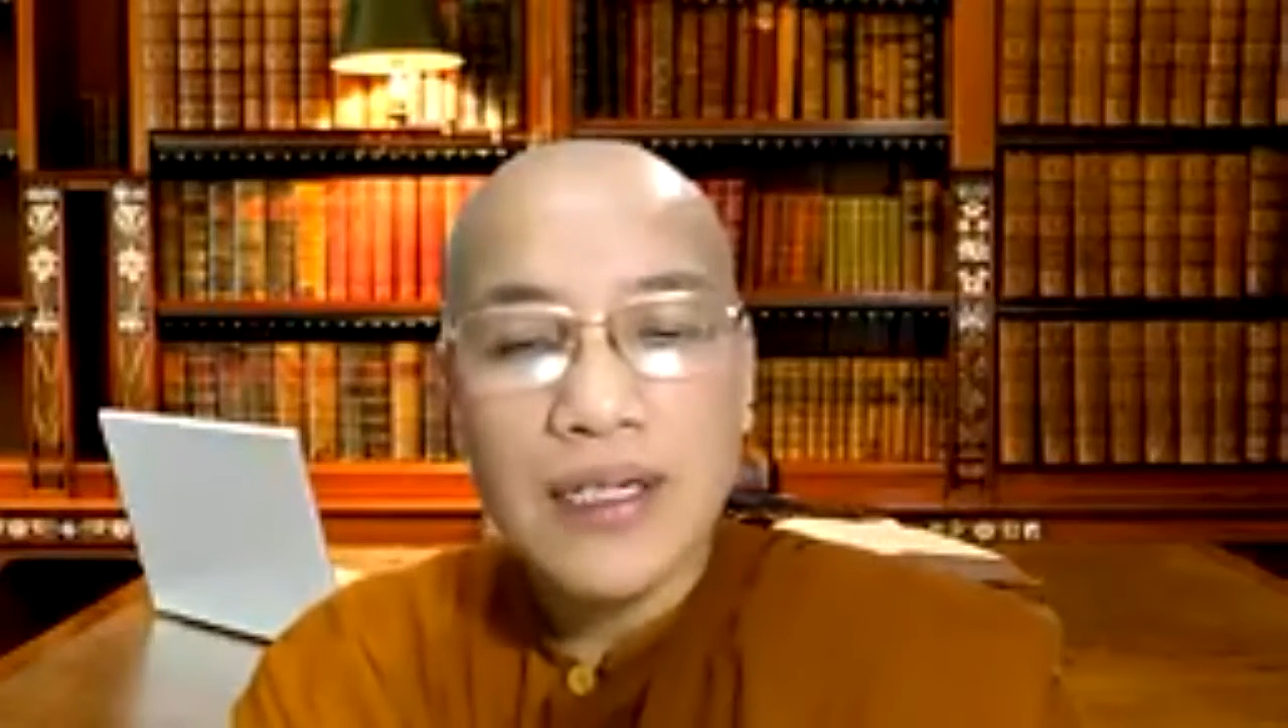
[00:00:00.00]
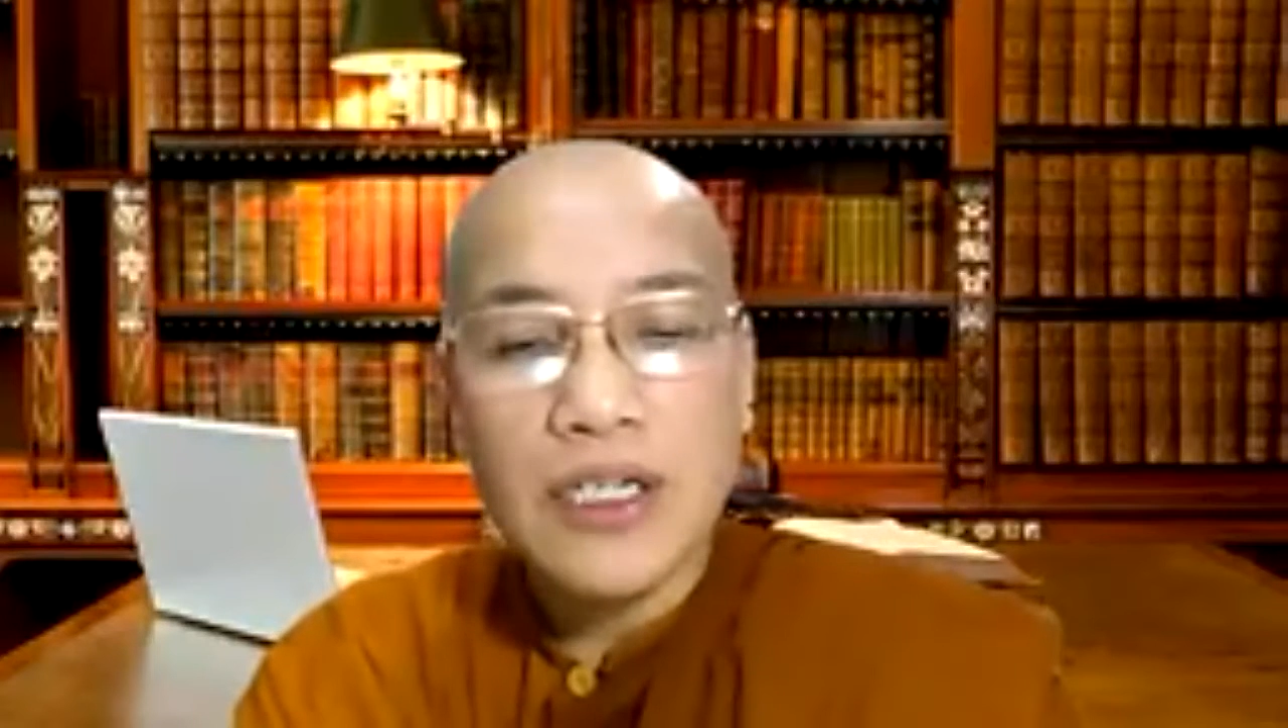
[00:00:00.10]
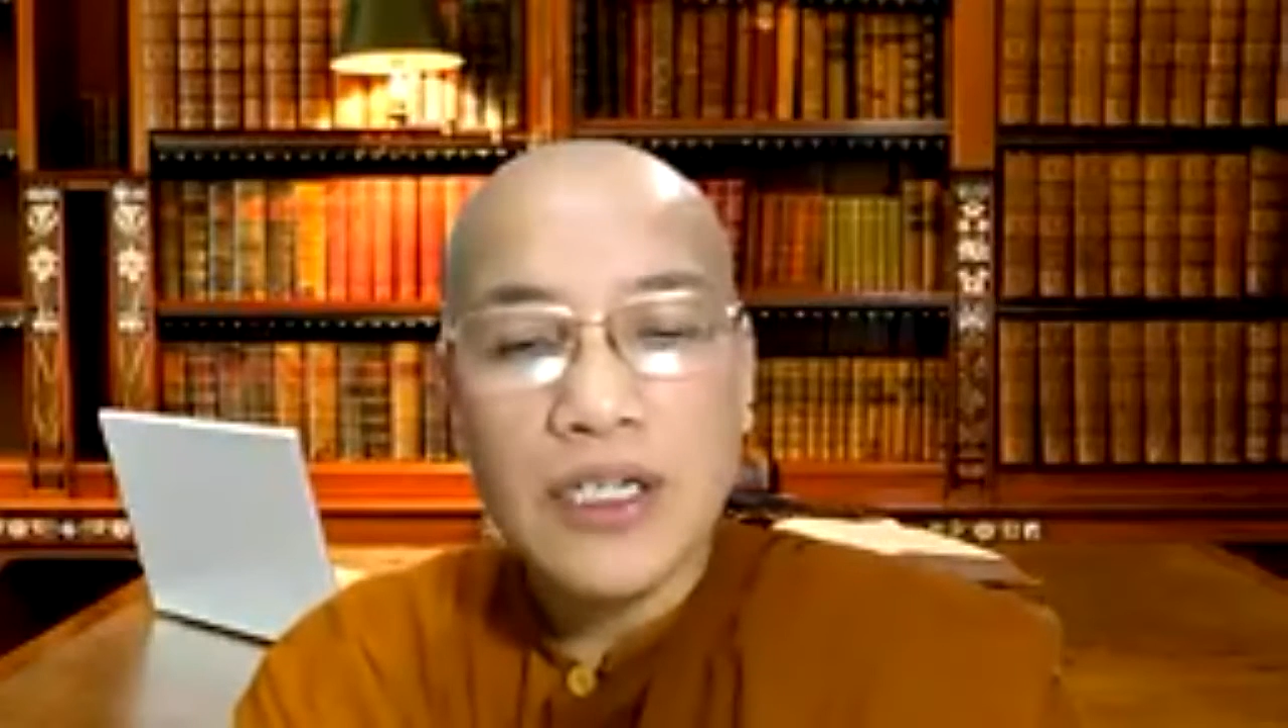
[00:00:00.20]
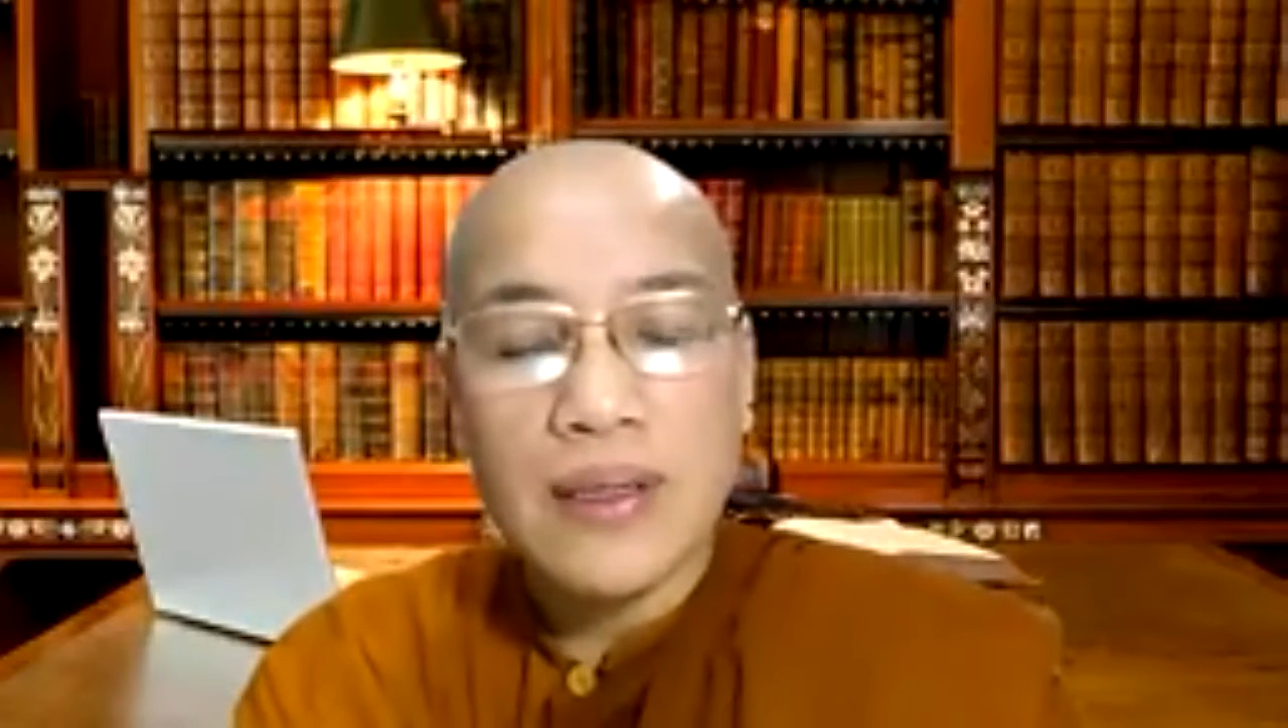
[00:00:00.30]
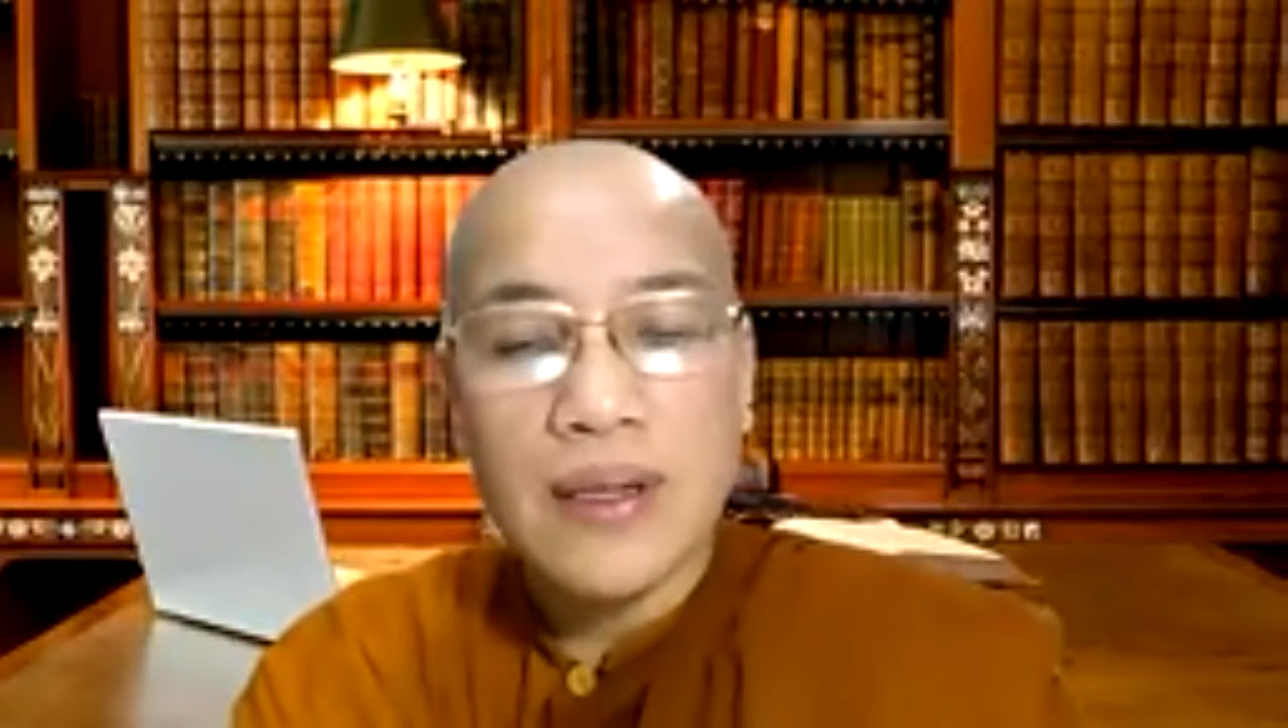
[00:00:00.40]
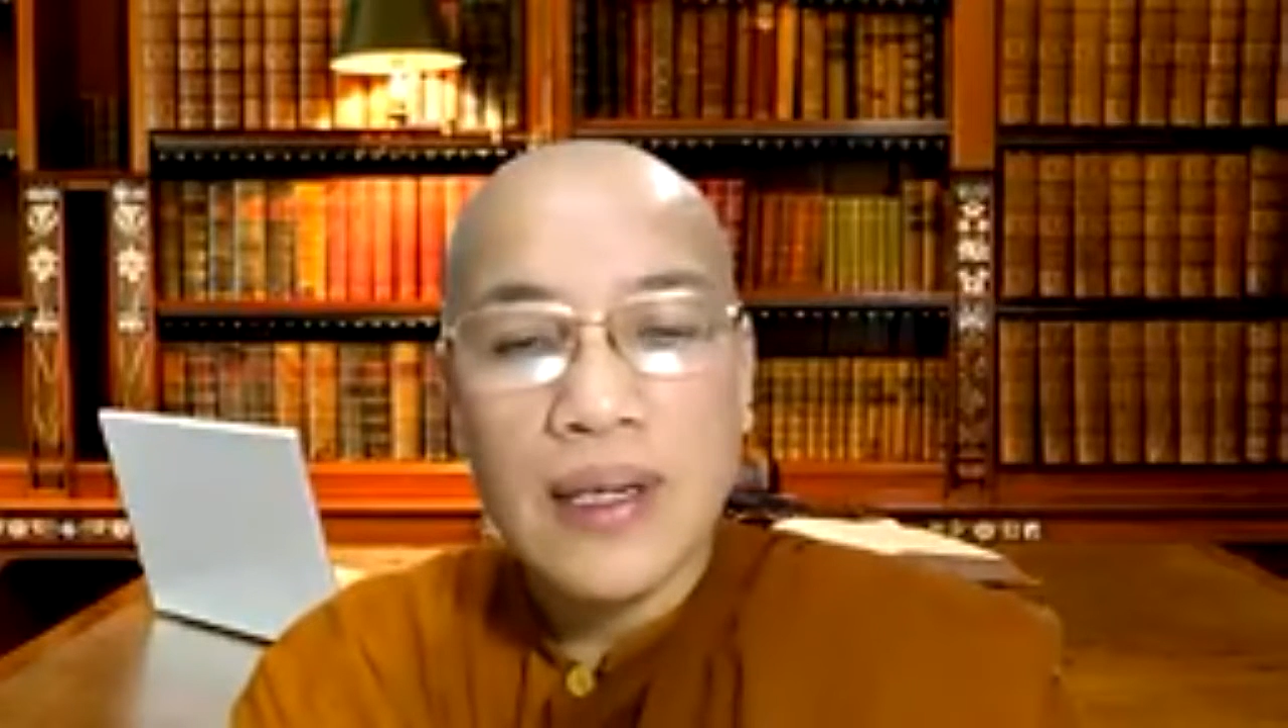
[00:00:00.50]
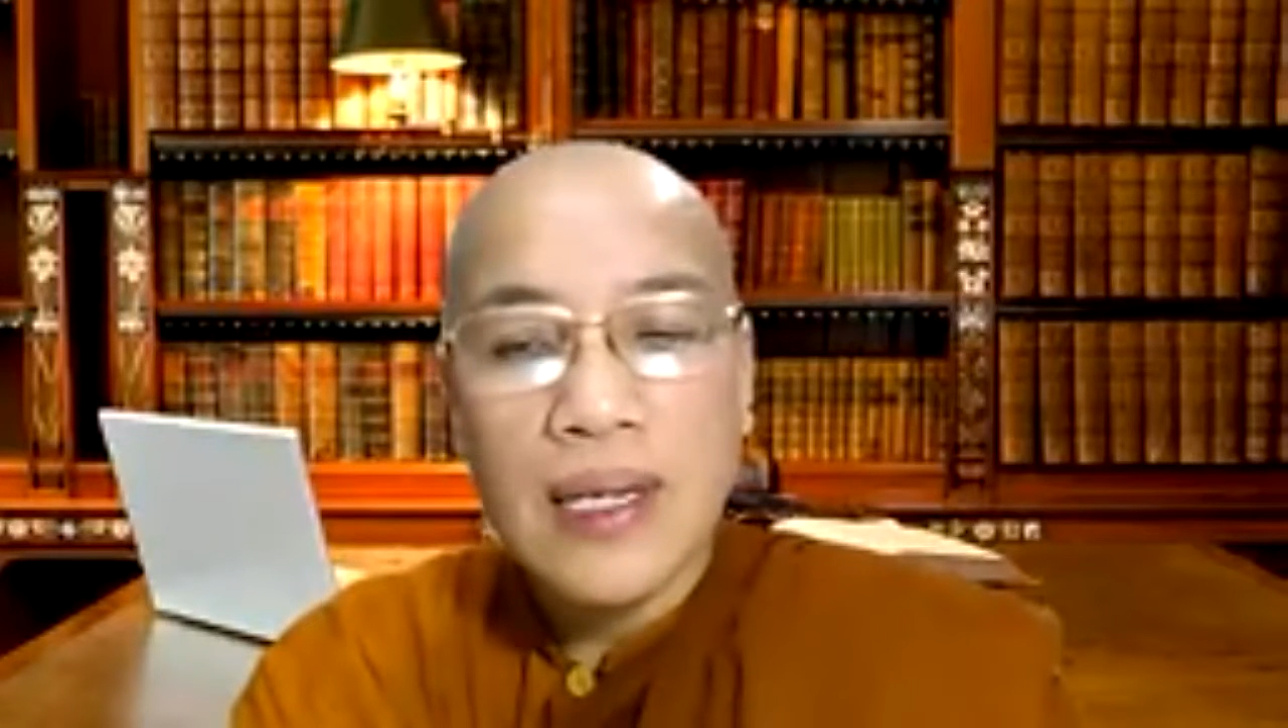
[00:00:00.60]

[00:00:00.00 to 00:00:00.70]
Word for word: tradition.